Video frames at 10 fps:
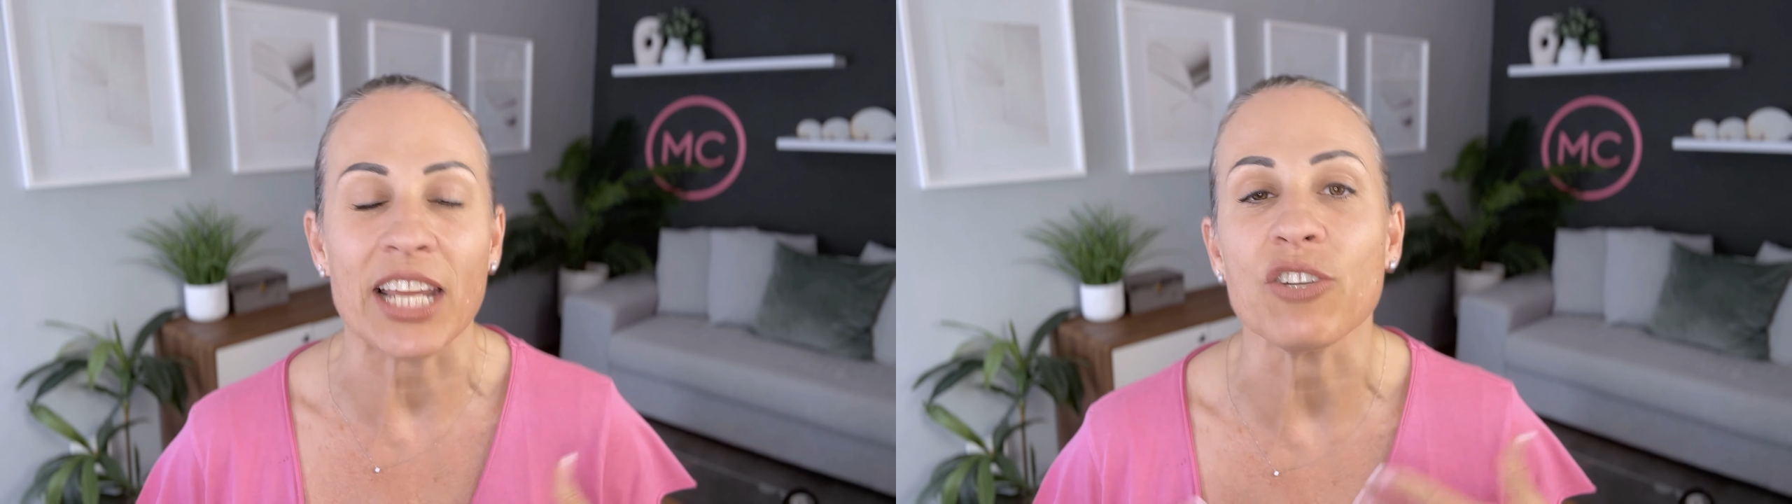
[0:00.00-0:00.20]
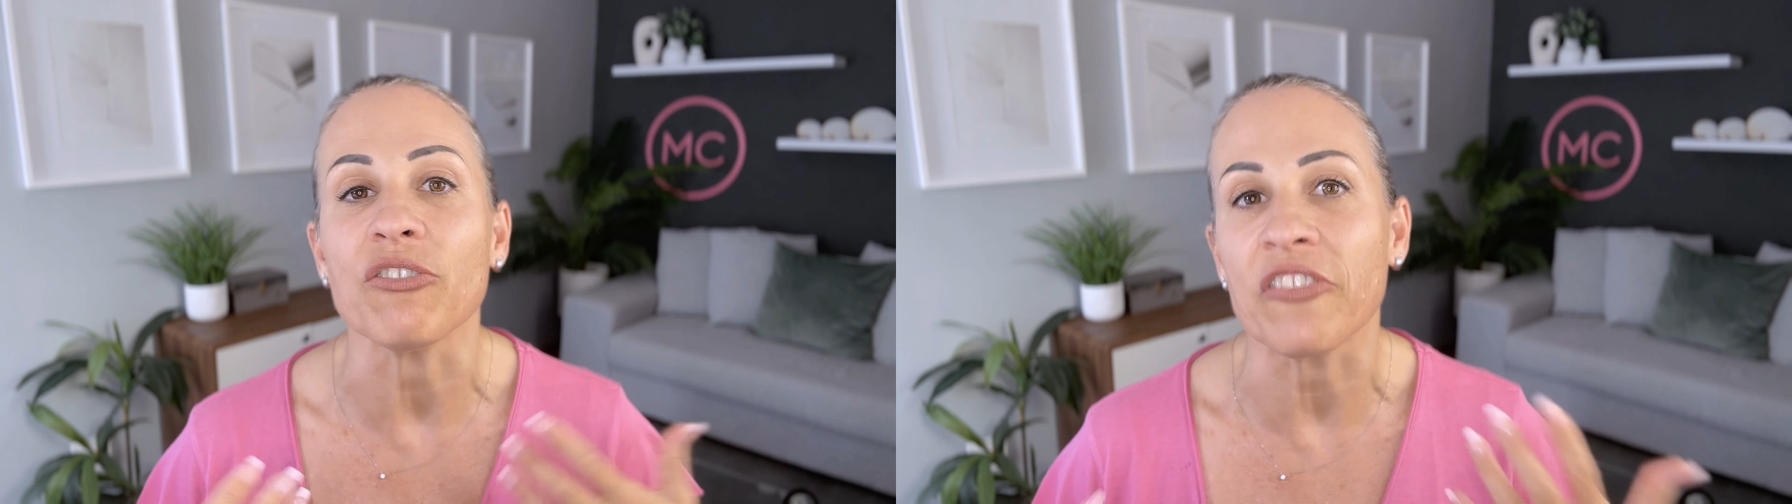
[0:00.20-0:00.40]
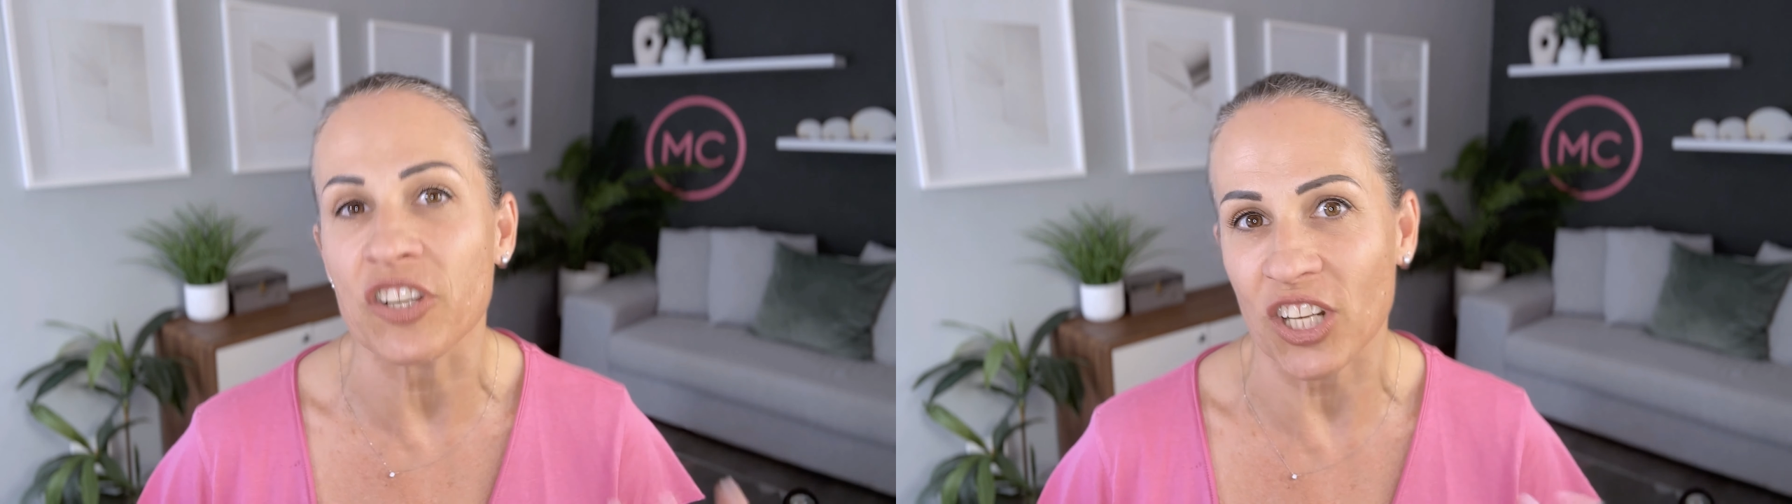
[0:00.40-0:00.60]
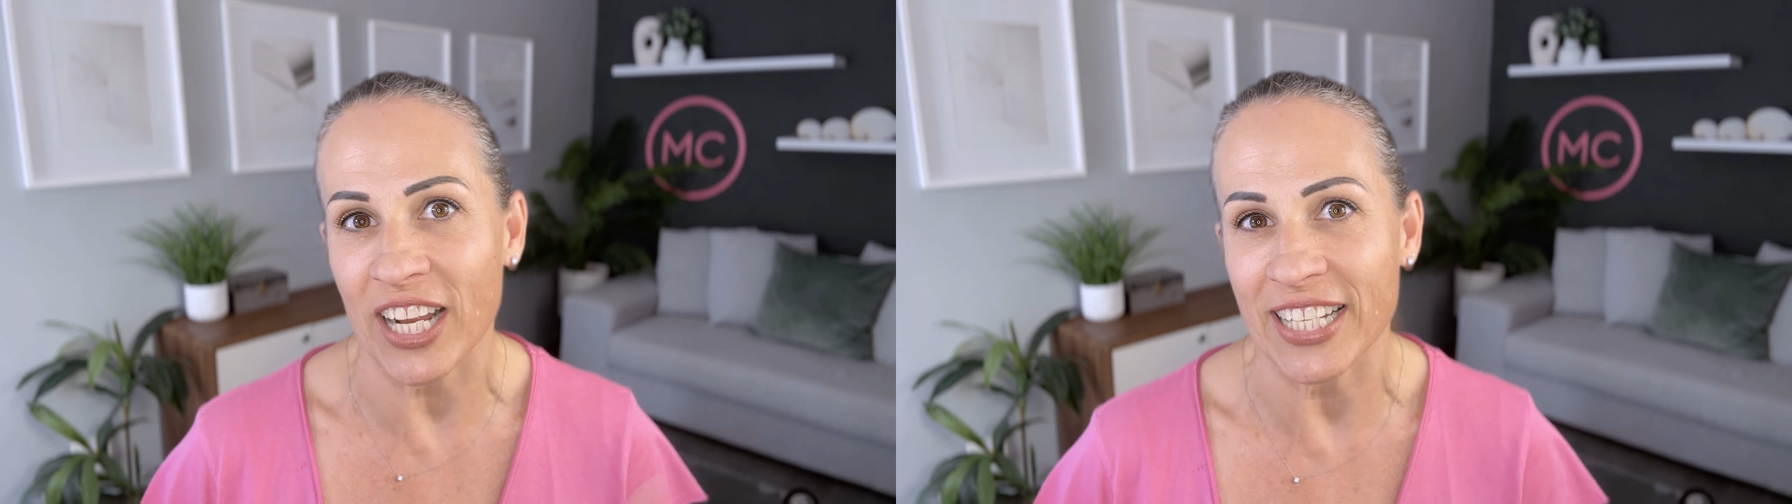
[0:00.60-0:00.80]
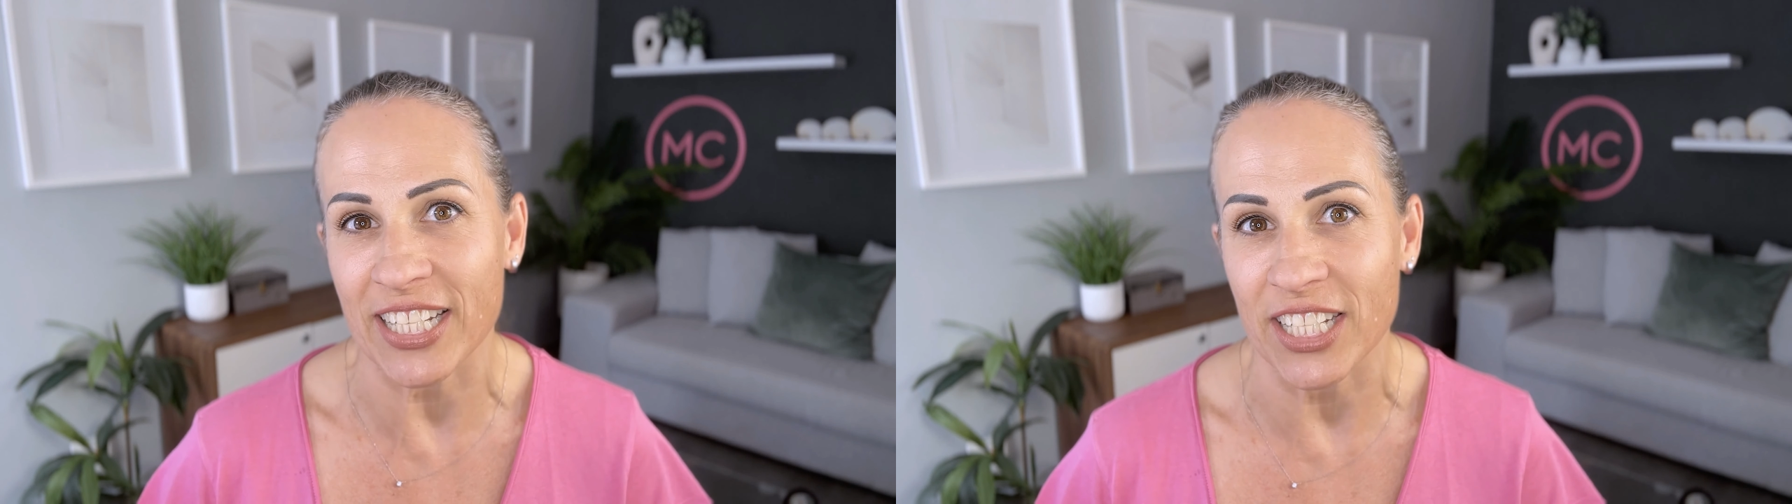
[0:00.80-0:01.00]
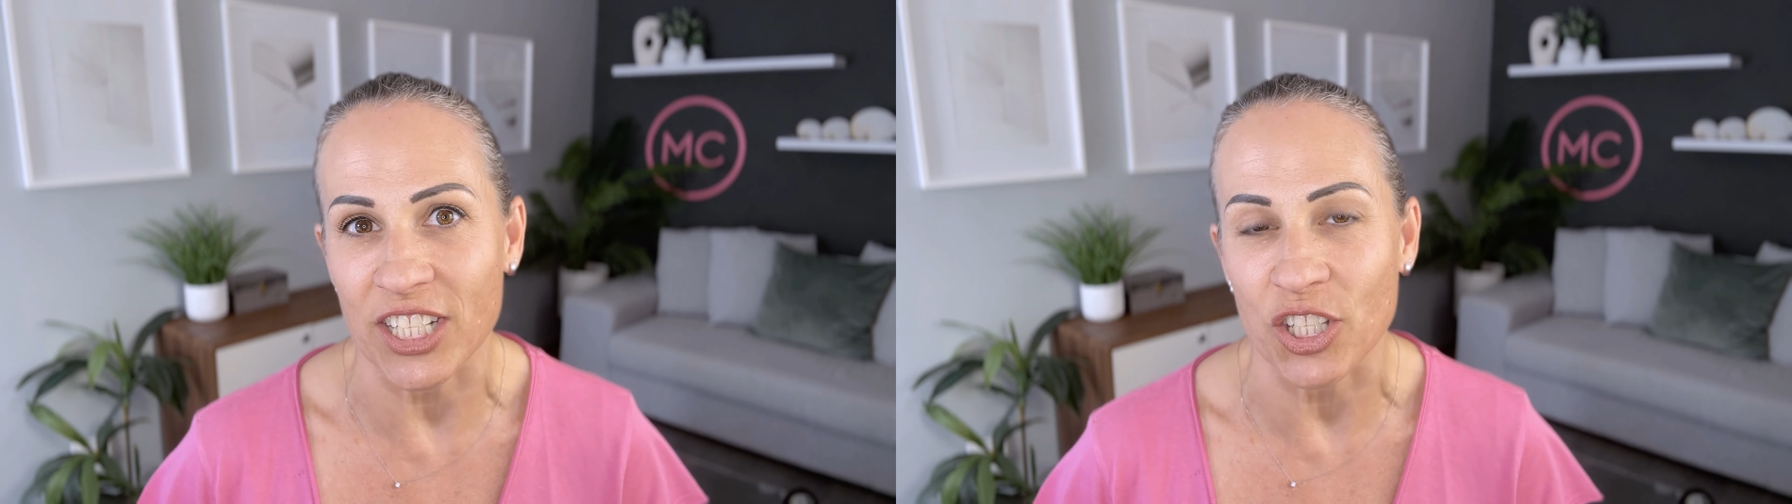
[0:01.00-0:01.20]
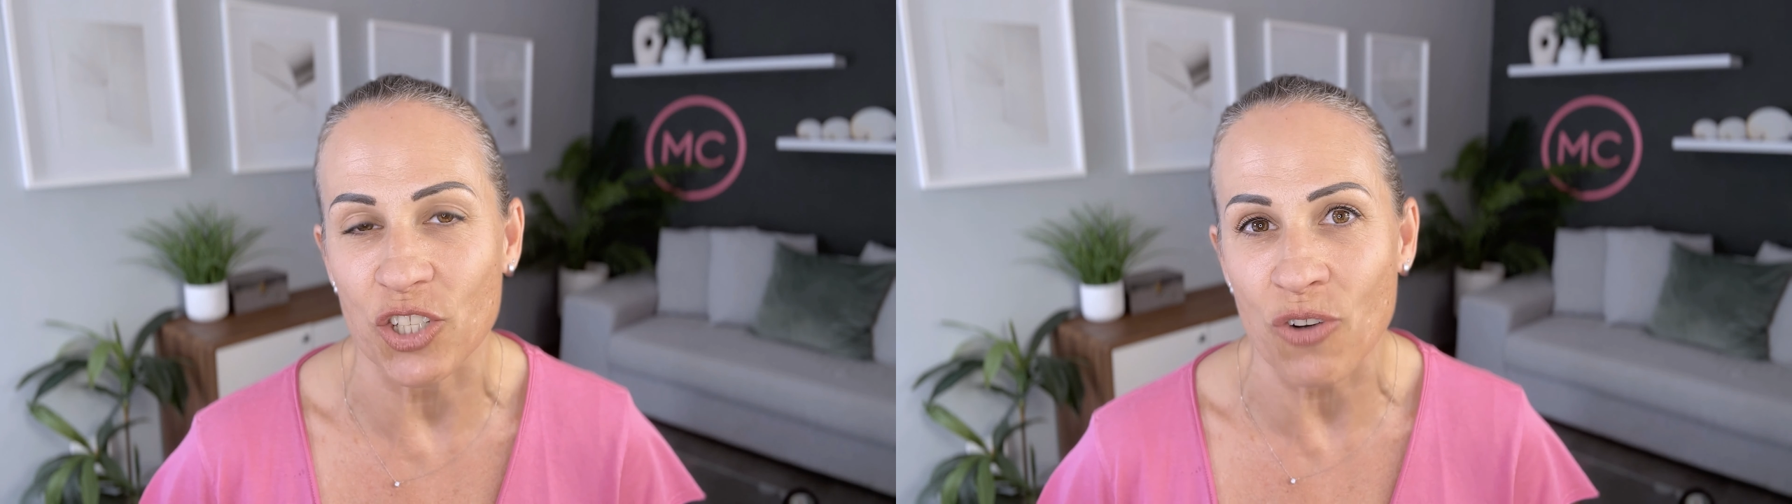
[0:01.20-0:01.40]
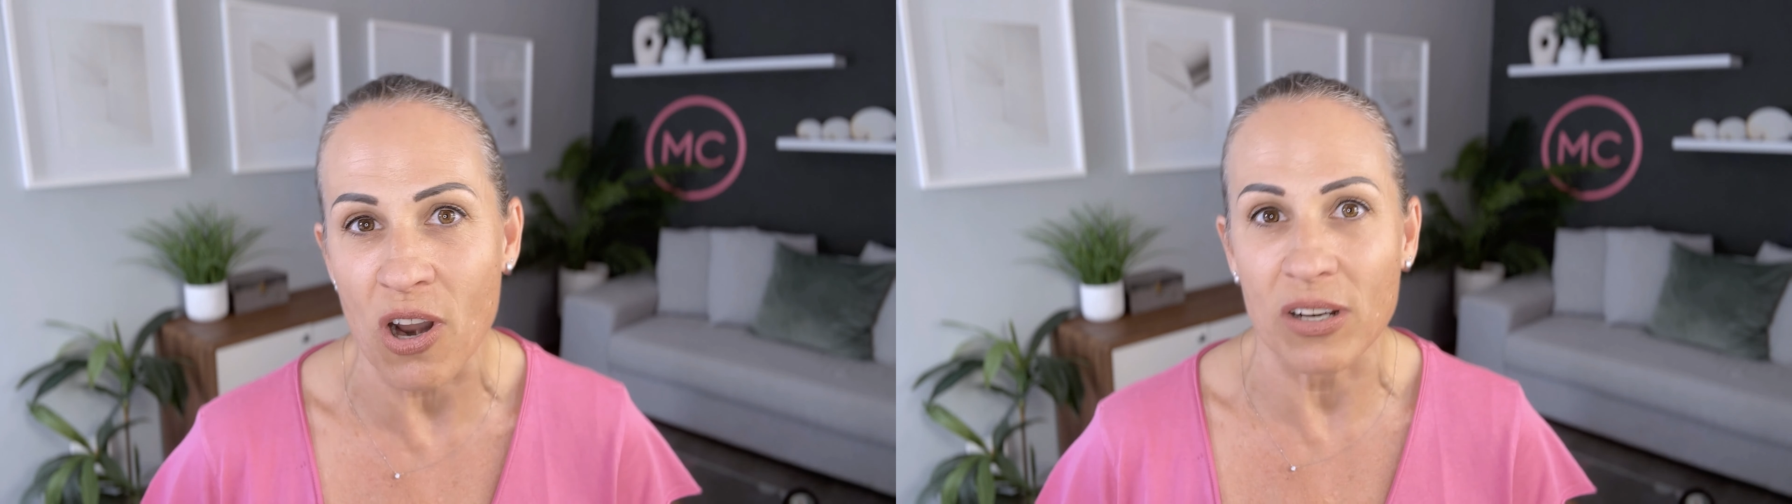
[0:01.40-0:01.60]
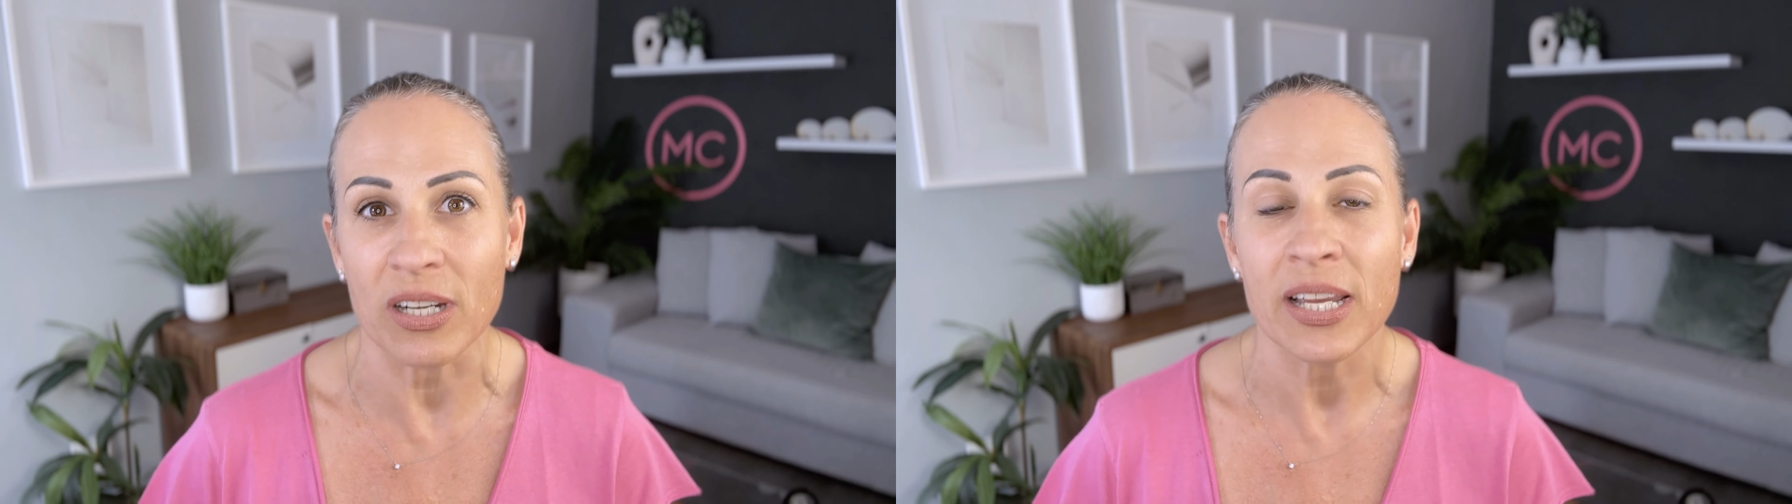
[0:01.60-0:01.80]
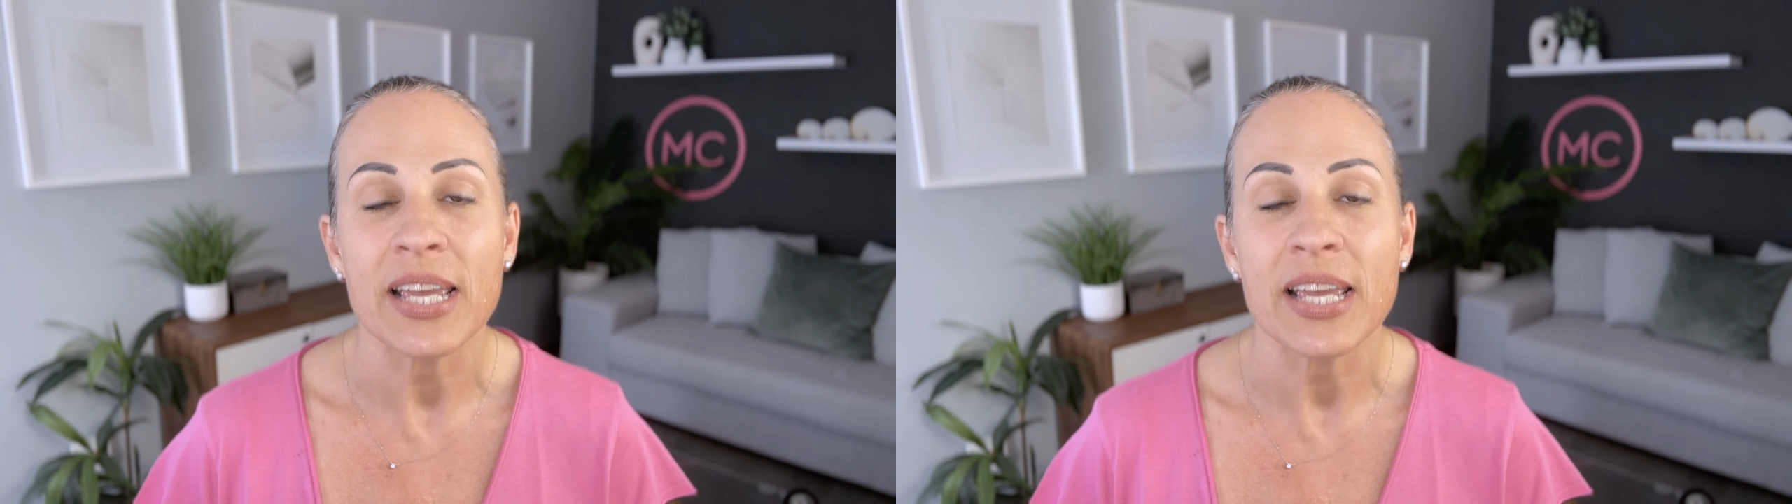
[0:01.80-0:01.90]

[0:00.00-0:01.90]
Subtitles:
and your visual identity strong